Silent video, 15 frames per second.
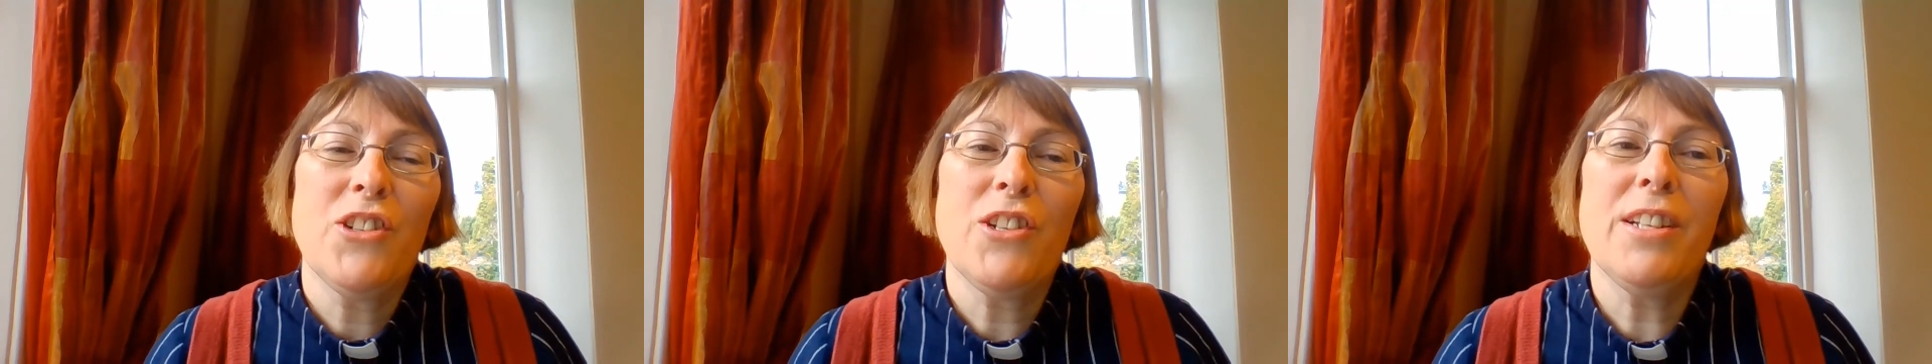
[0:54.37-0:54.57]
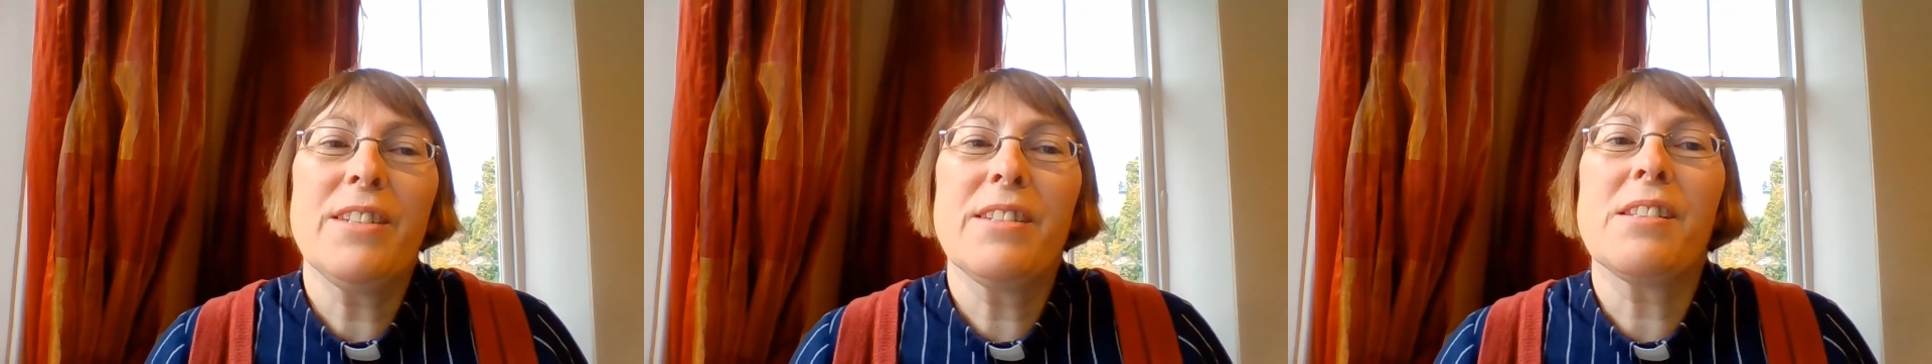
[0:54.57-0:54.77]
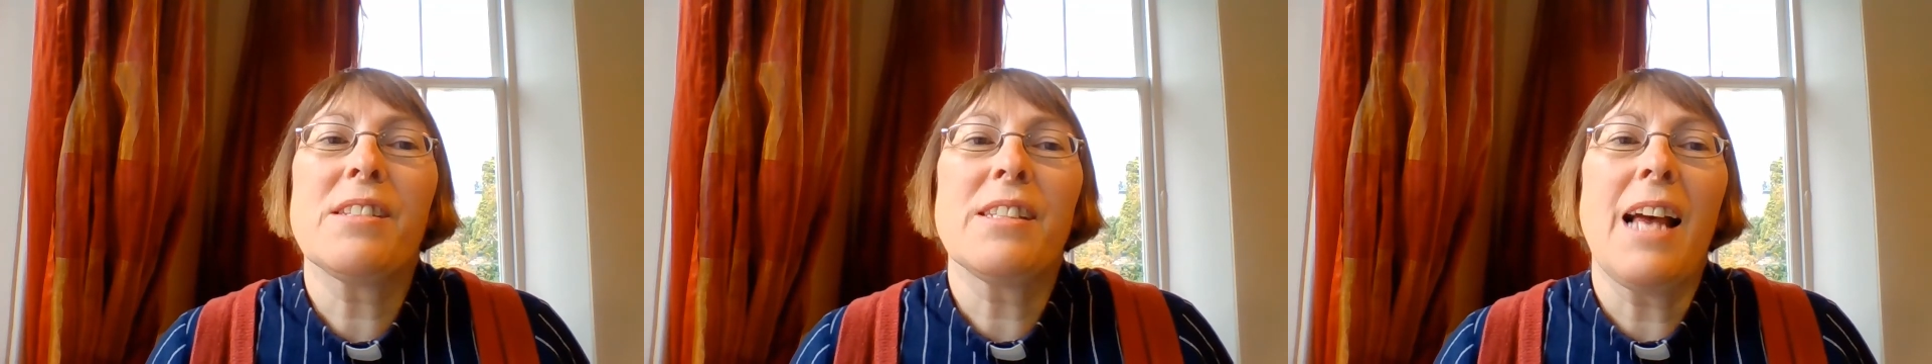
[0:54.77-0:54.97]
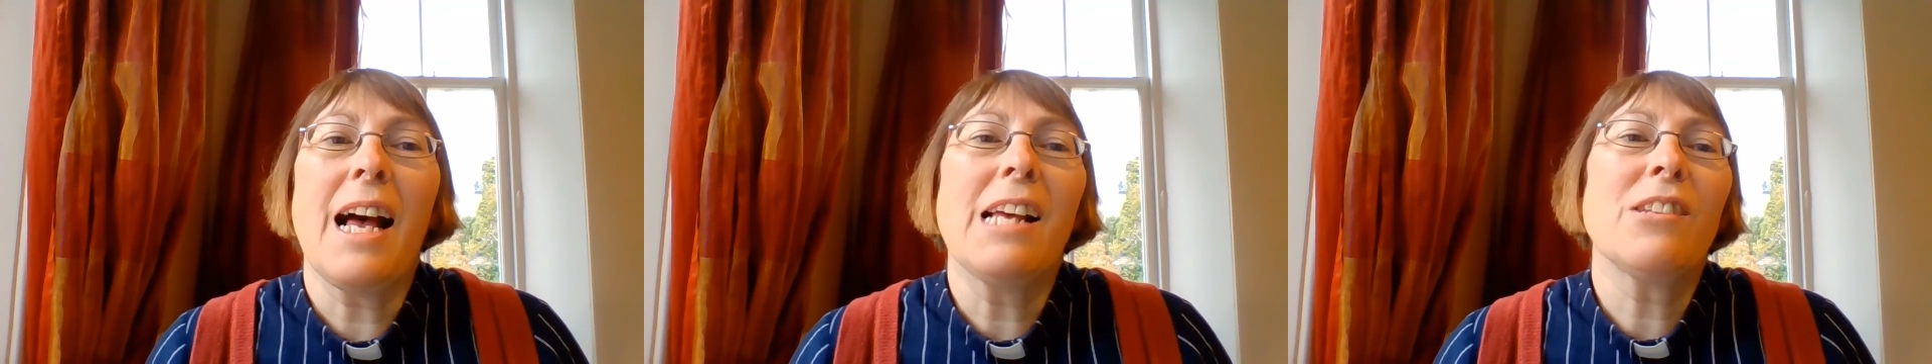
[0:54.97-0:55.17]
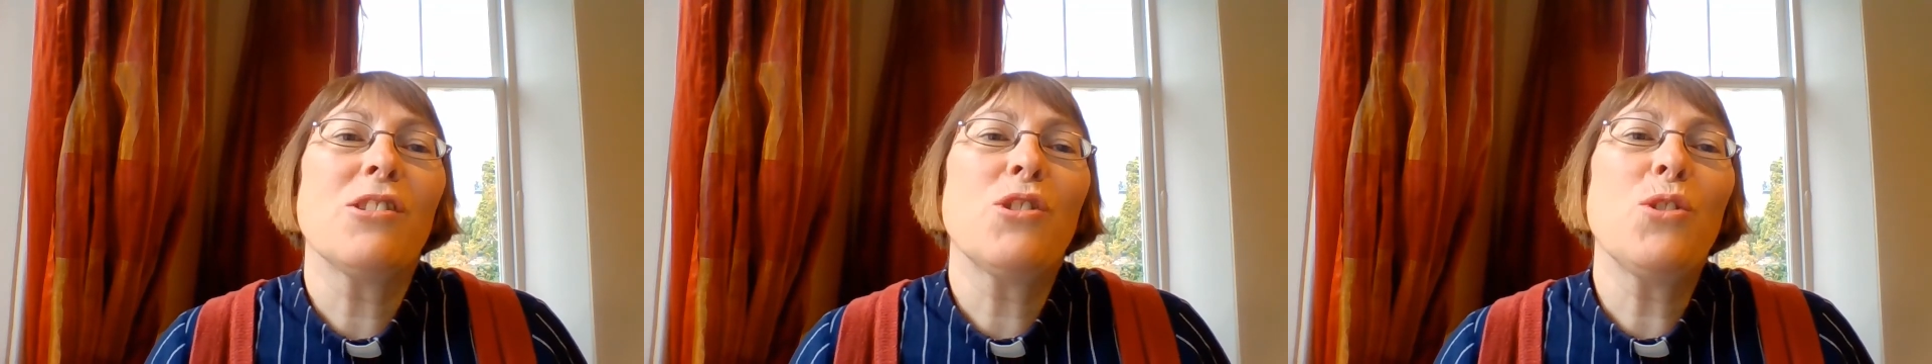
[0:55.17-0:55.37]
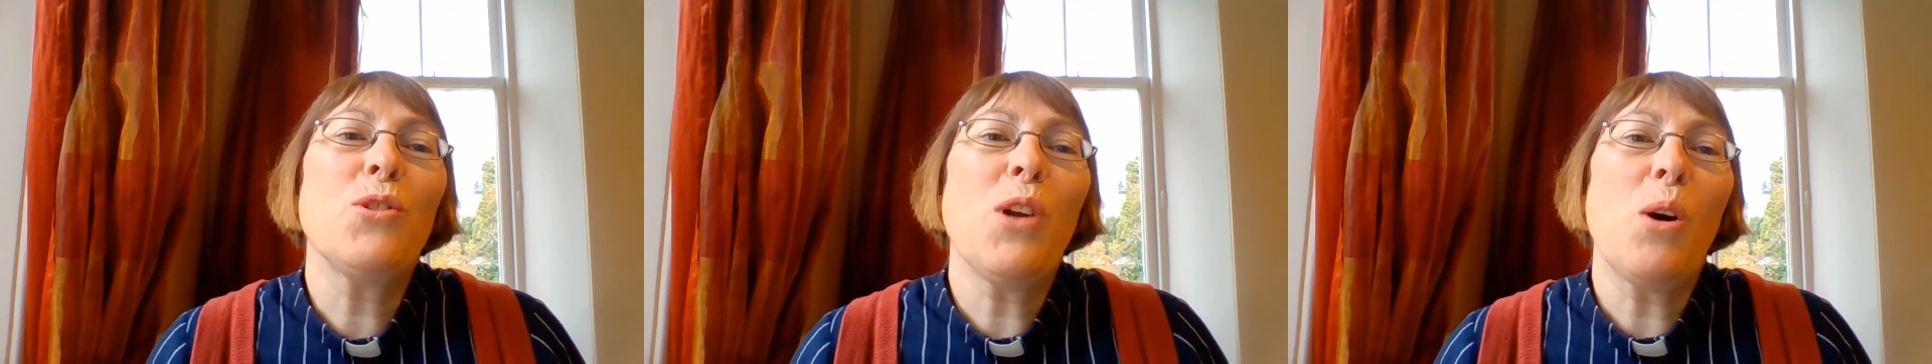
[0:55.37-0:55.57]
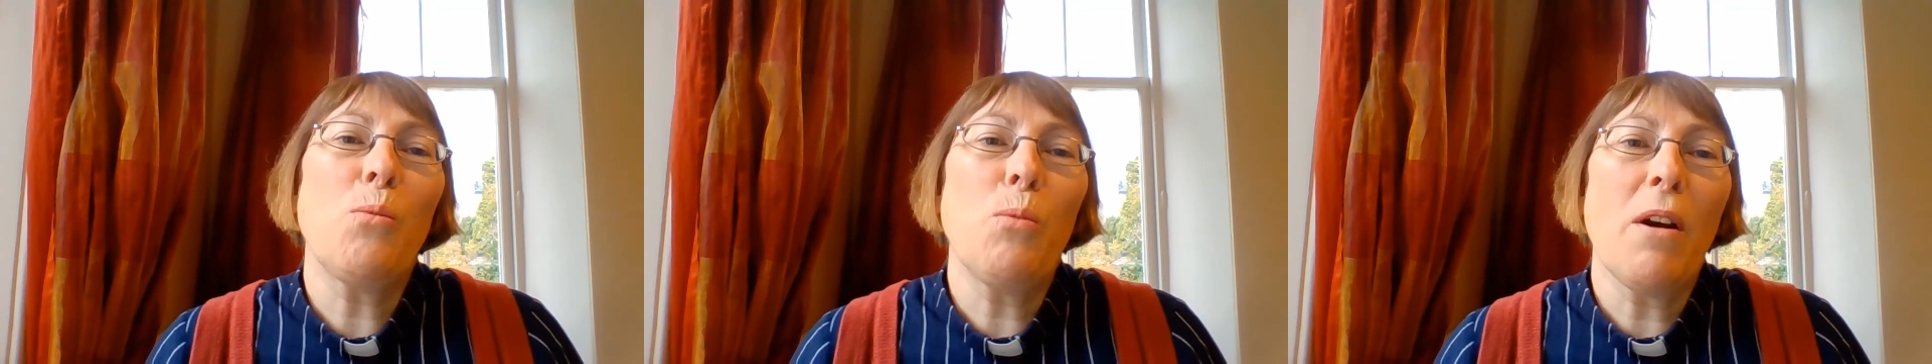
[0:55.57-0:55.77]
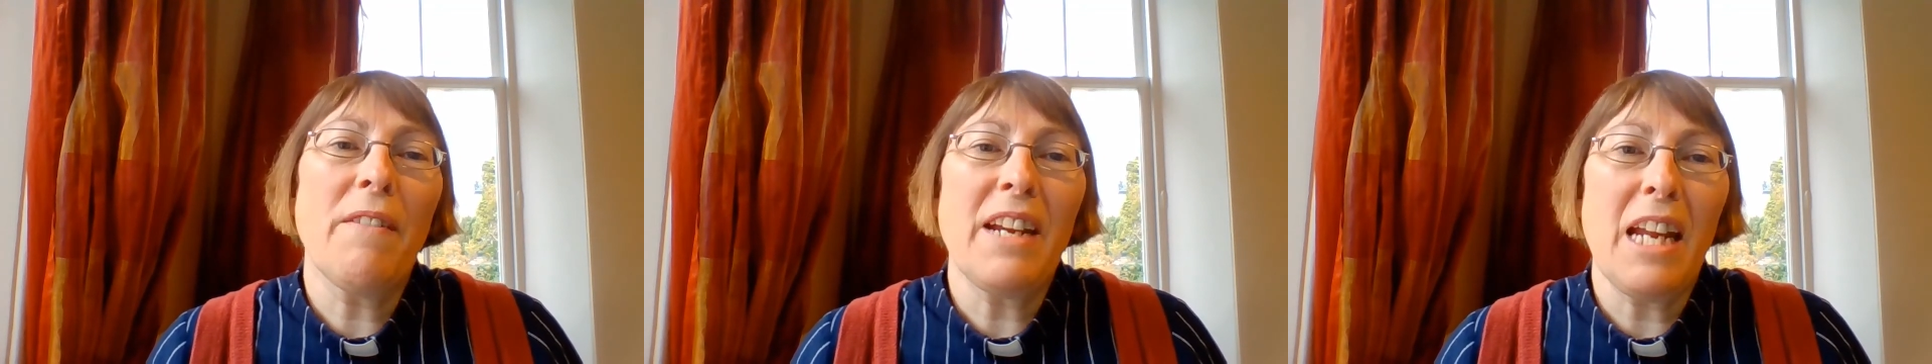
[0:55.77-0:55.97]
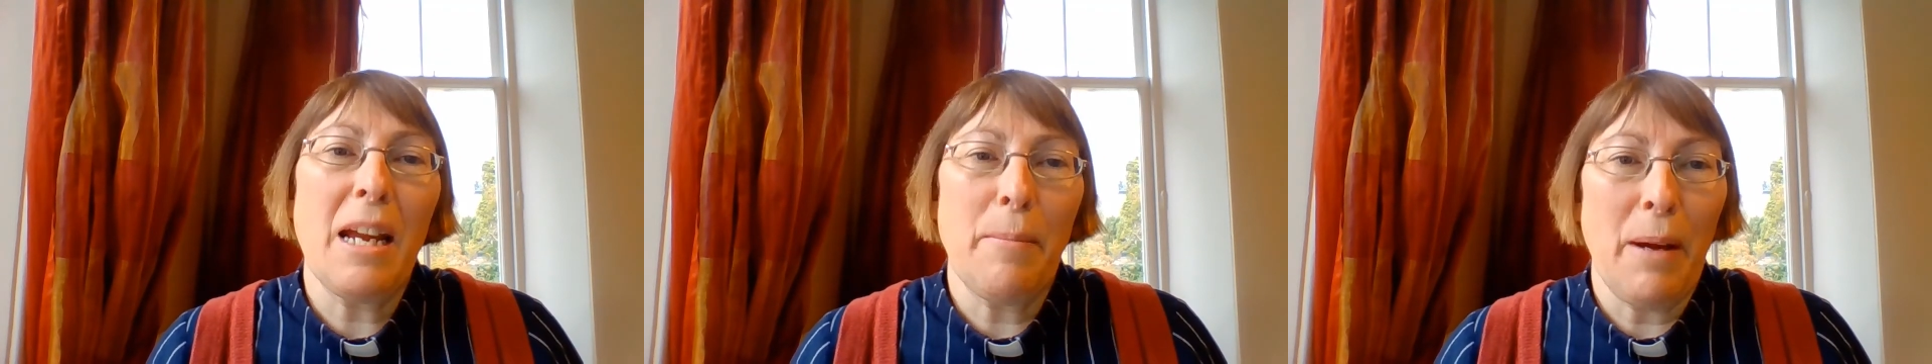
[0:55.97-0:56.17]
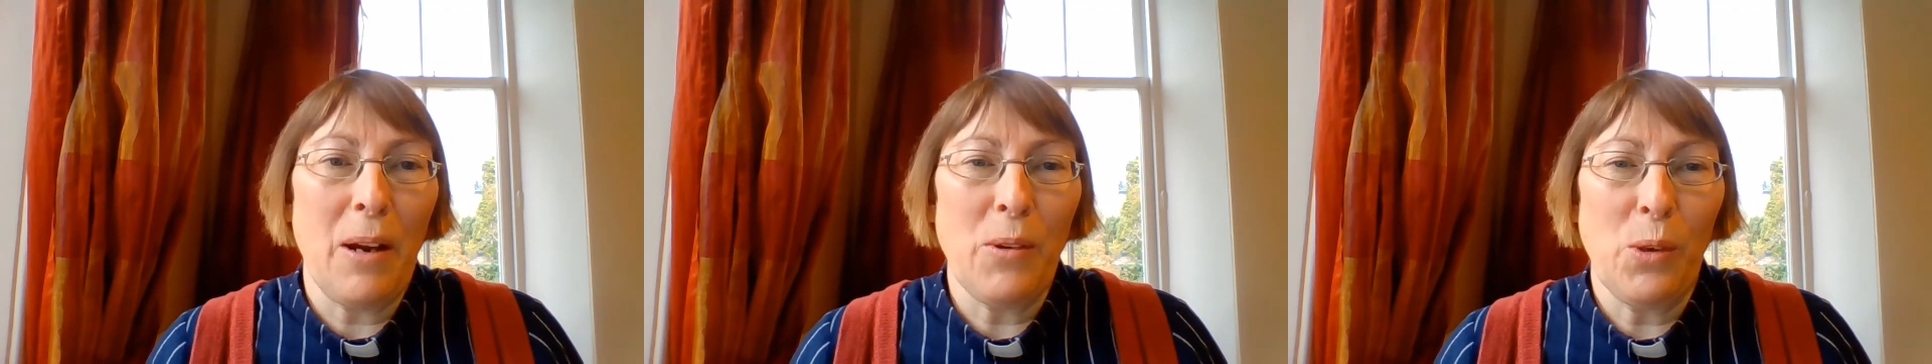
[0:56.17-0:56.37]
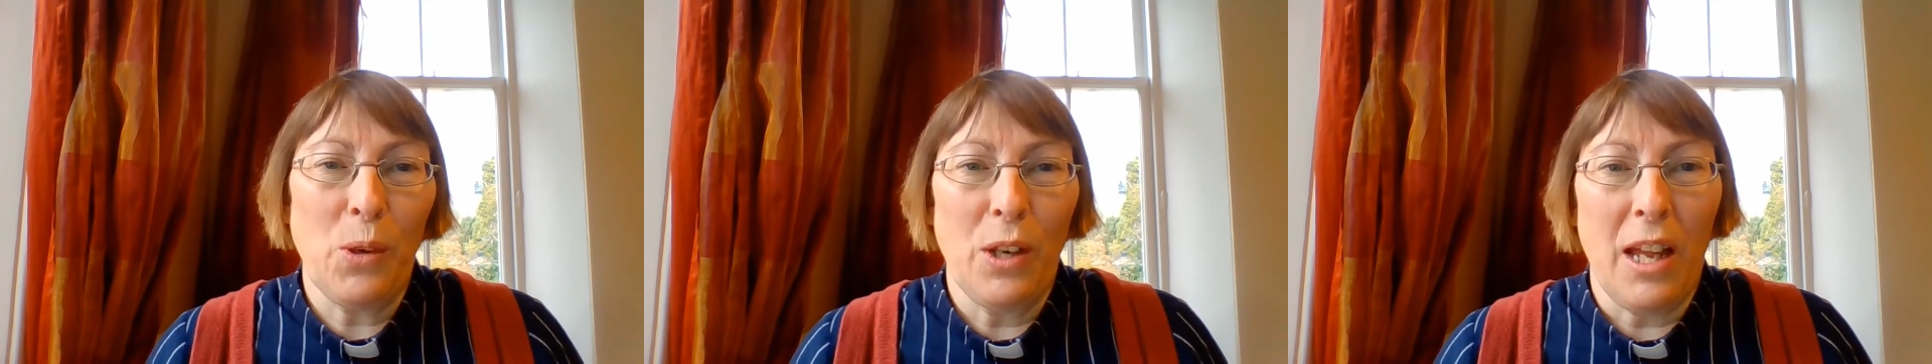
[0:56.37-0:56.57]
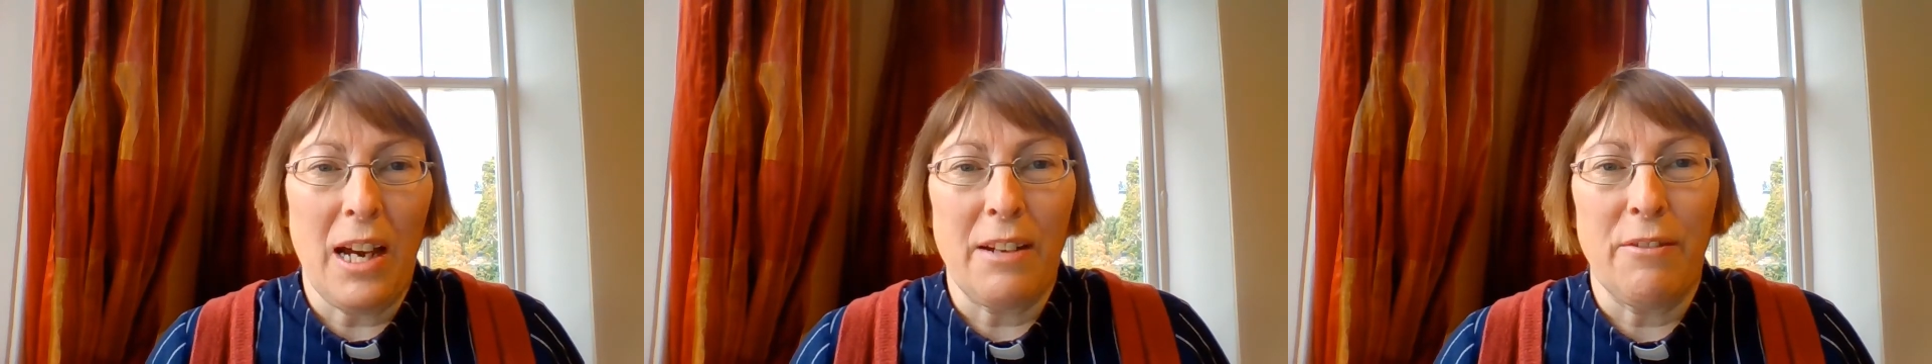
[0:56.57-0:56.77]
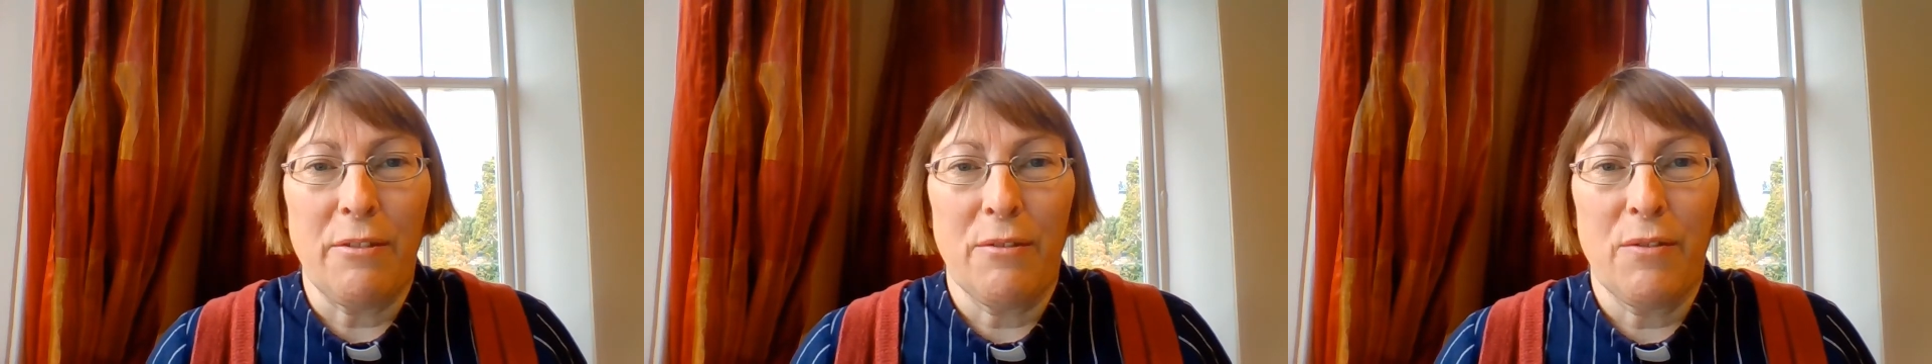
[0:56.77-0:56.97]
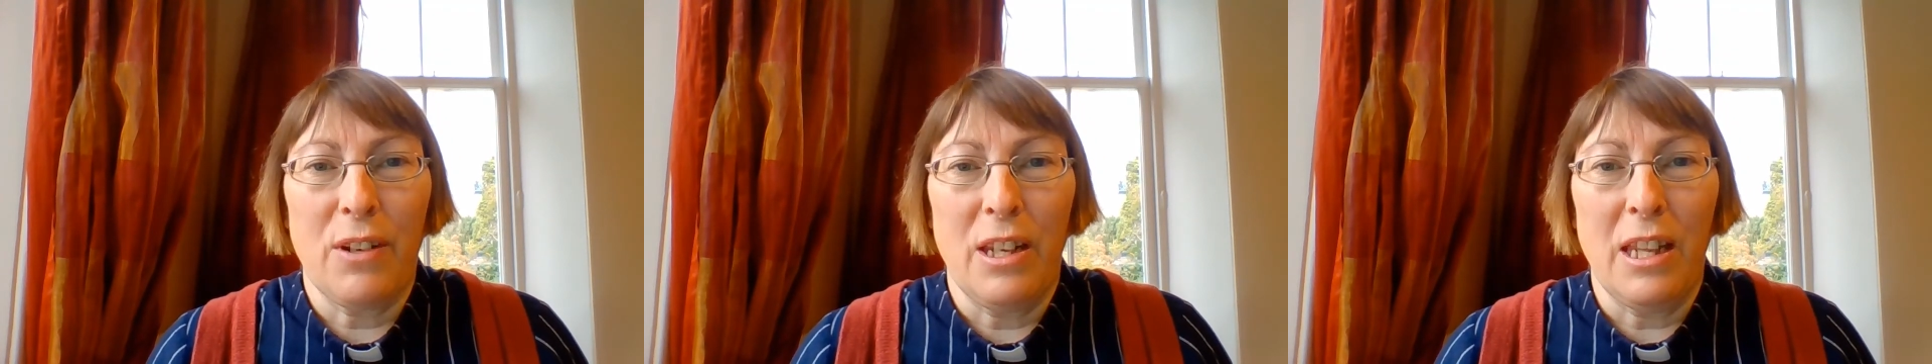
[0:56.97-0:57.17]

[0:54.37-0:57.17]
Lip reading: Jesus says, "Do not worry about your life.